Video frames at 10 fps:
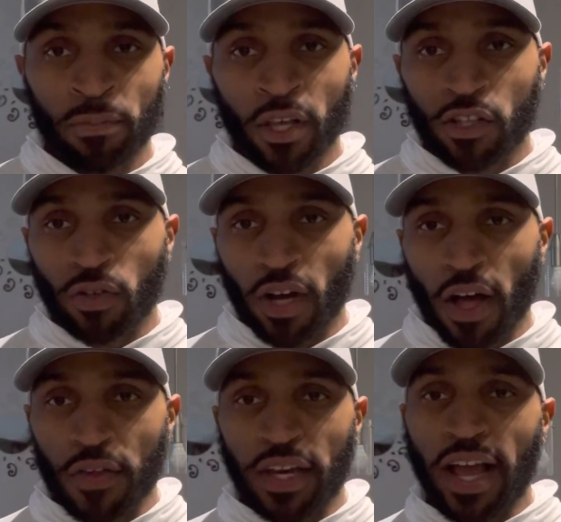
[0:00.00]
So the
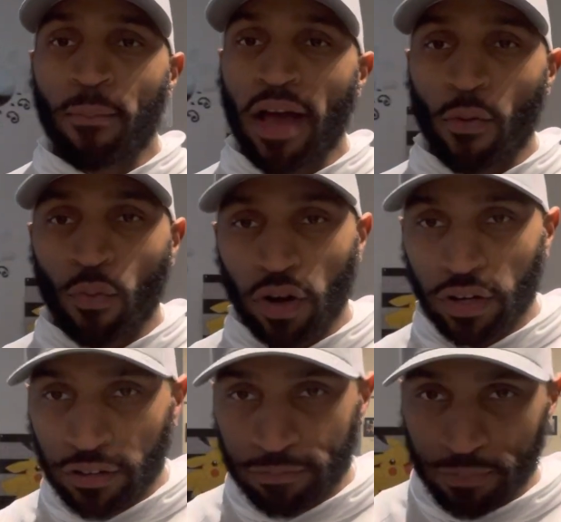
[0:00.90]
other day I'm at
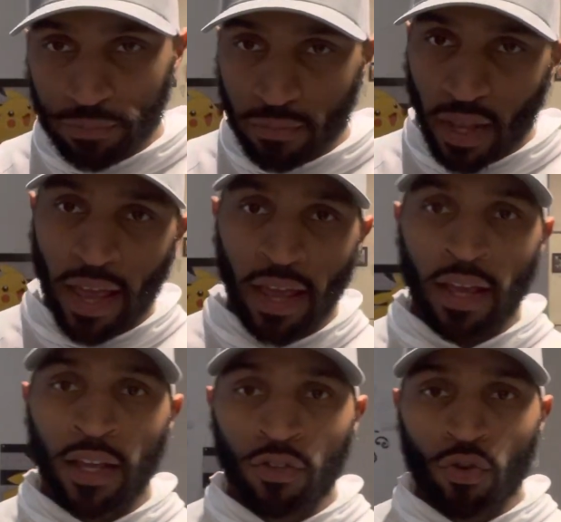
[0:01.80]
work
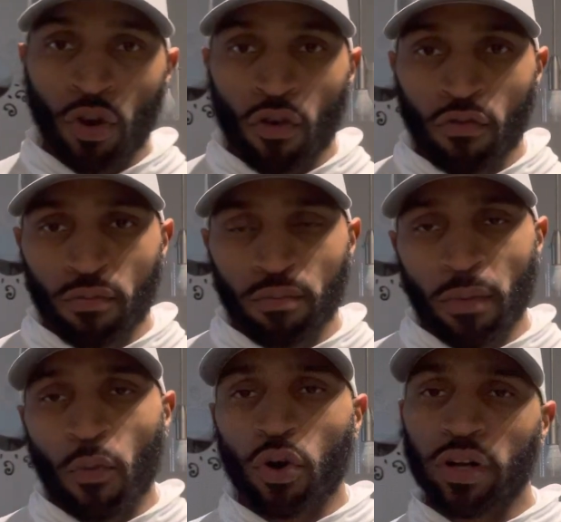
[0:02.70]
and my
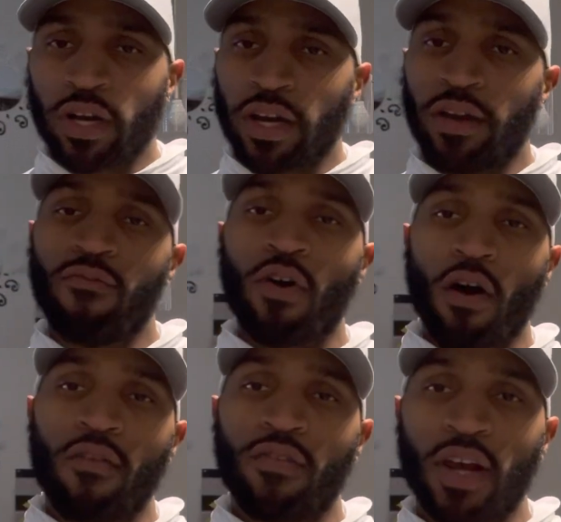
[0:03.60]
work could
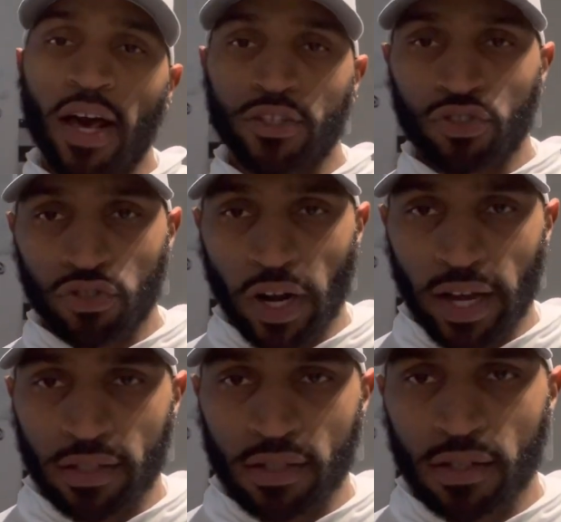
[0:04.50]
involve a lot of
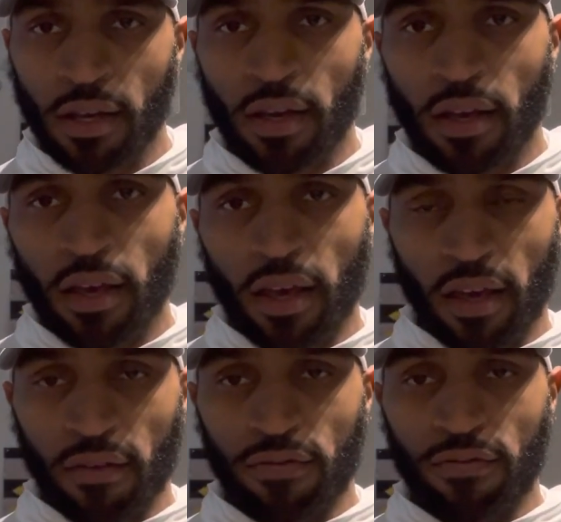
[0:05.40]
stress
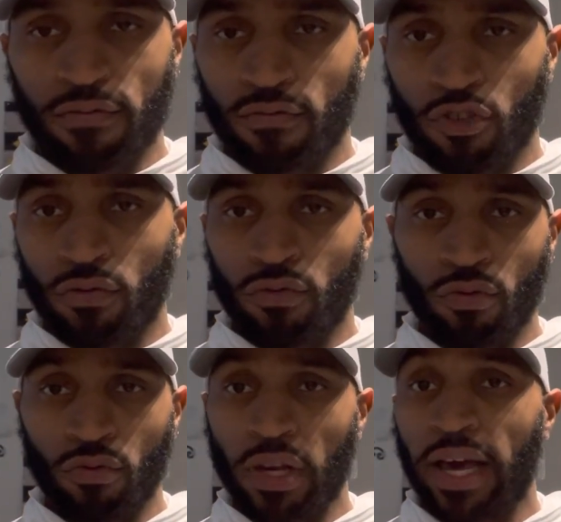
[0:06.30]
if
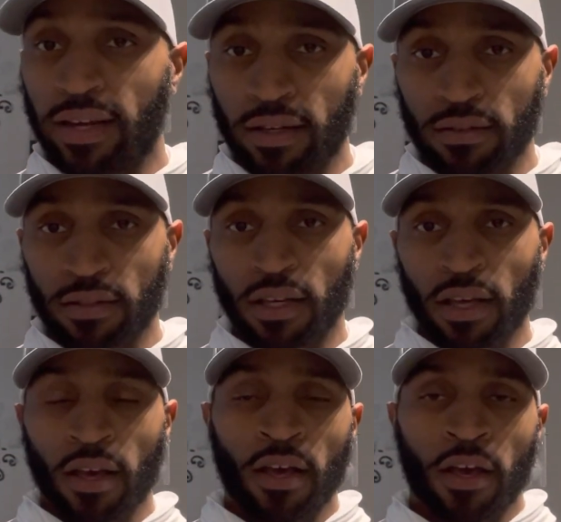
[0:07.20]
you let it.
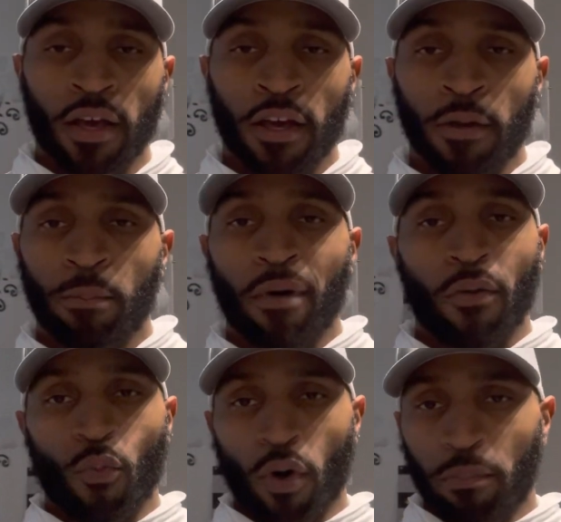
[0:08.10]

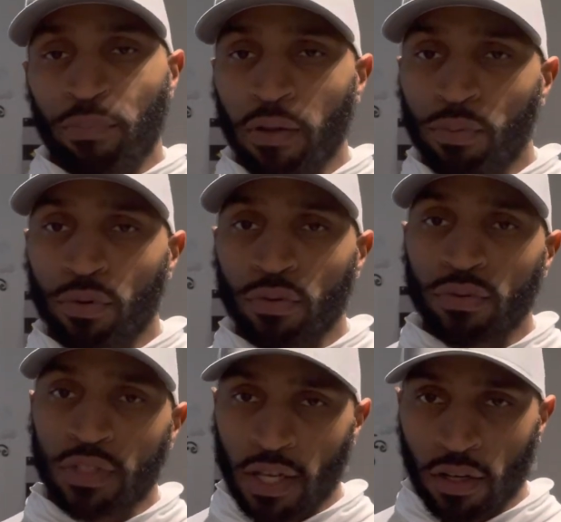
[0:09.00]
But what people
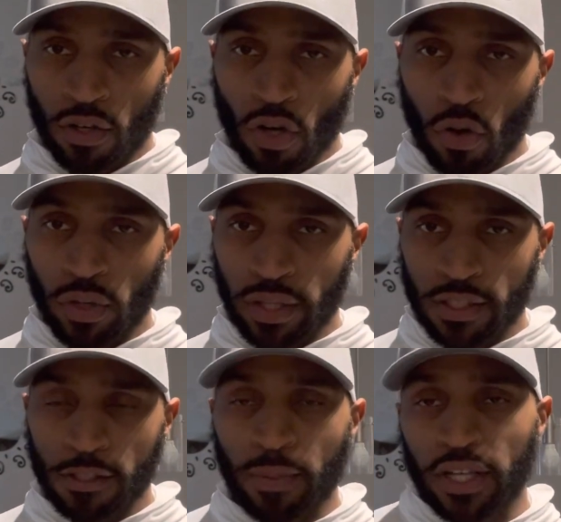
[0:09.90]
tend to notice,
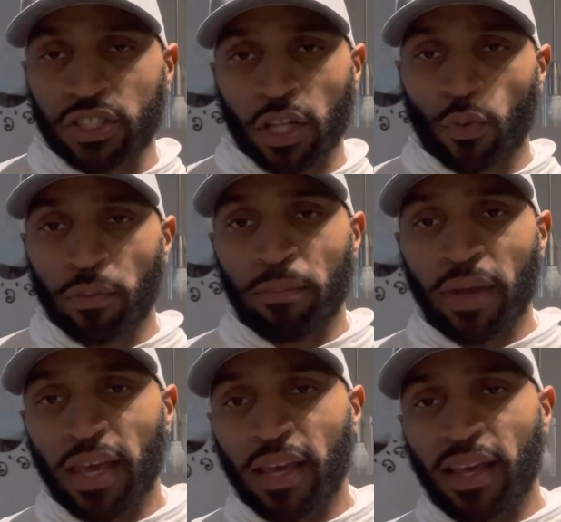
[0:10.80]
especially with
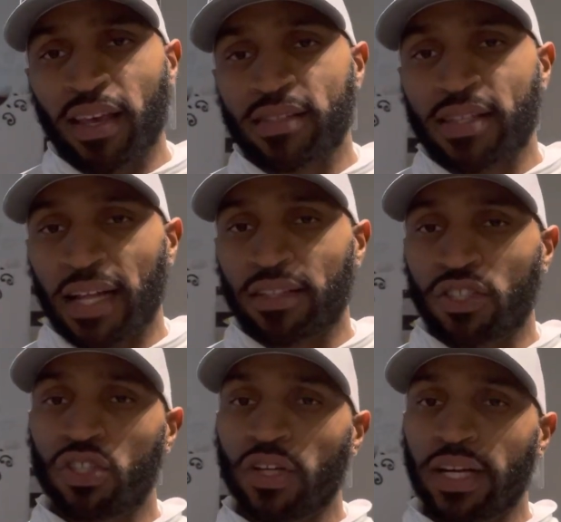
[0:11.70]
me, is that the
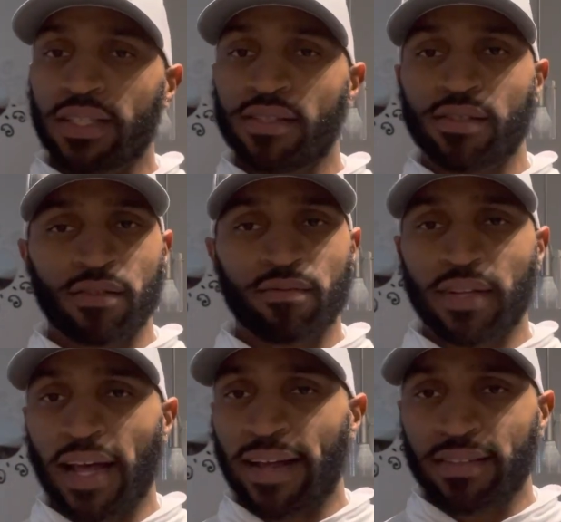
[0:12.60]
stress
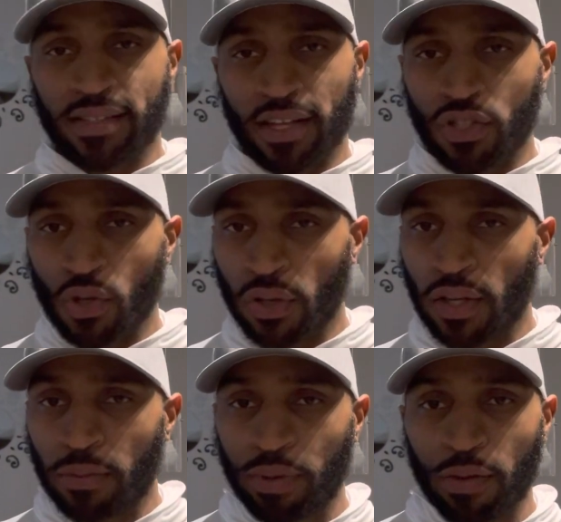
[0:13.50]
that sets on
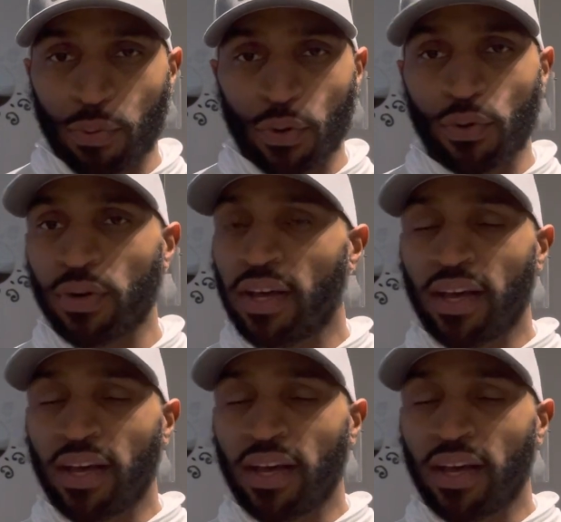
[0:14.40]
other people